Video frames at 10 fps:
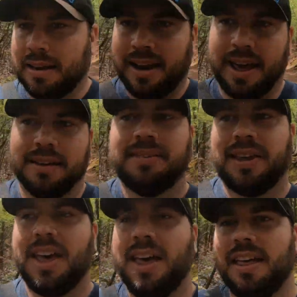
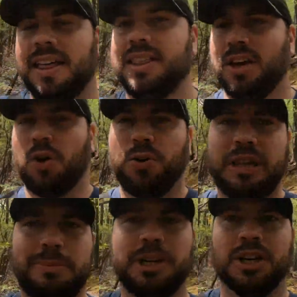Next, the
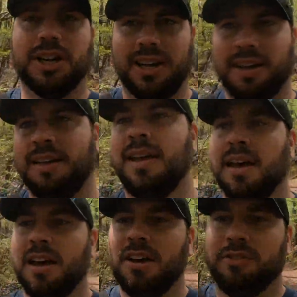oldie but goodie.
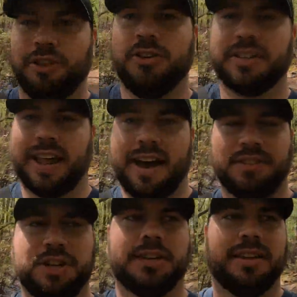For those that
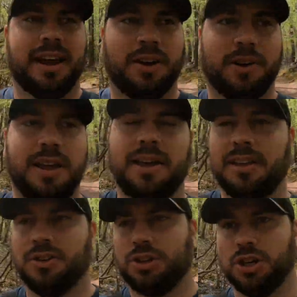haven't checked it out,
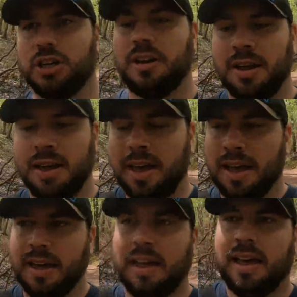you should.
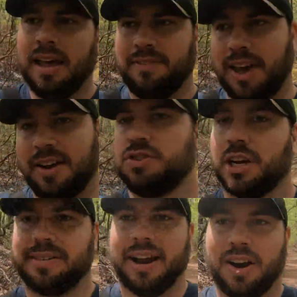If you have
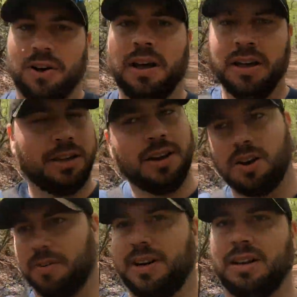checked it out, you
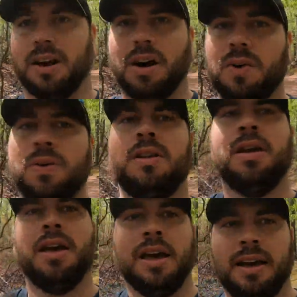already know.
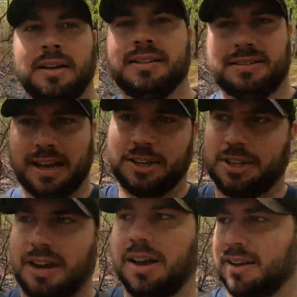
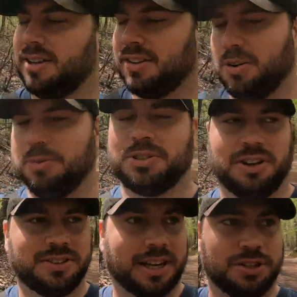I almost
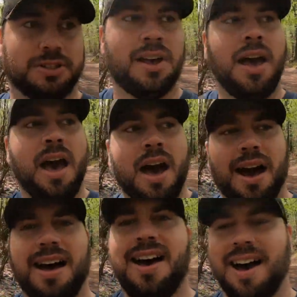call it Sessions.
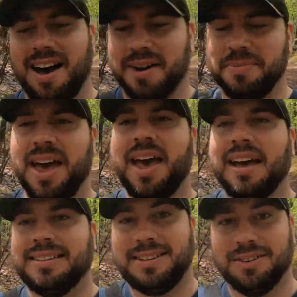
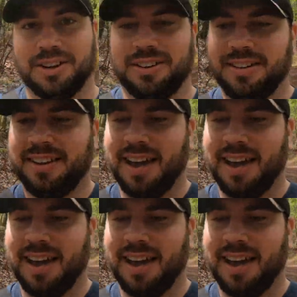Serial.